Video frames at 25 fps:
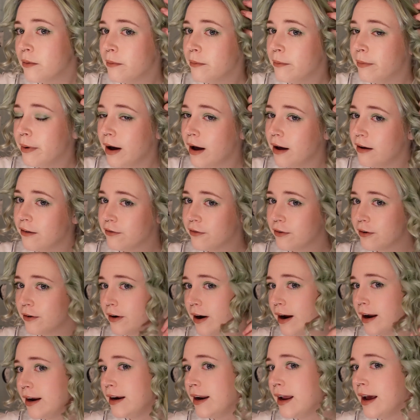But for
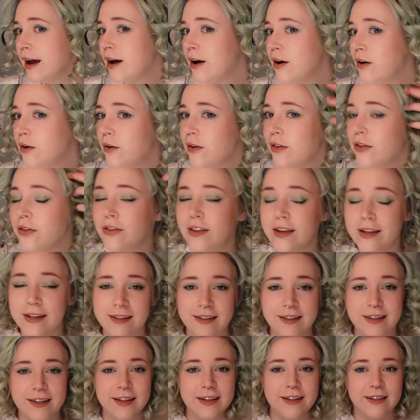right now,
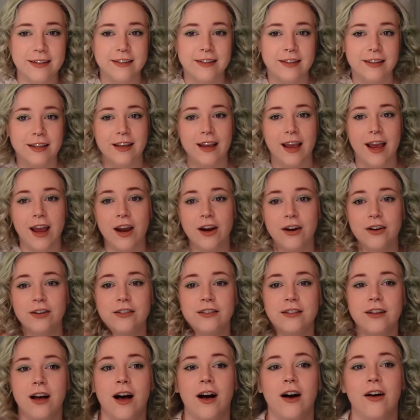this is the
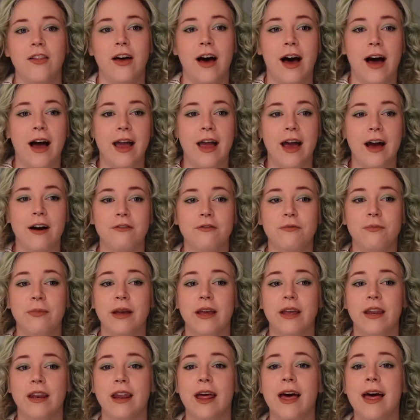hairstyle that I have
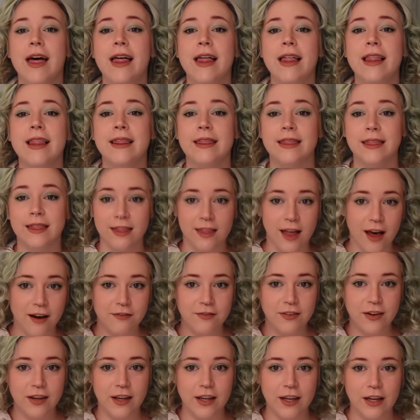been
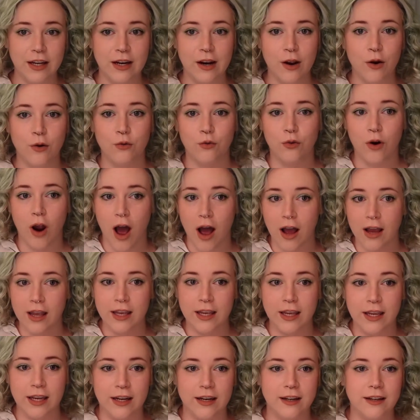loving,
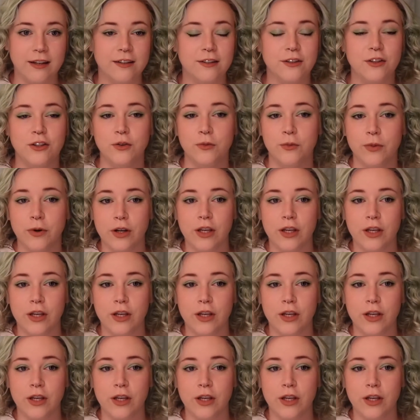rocking, super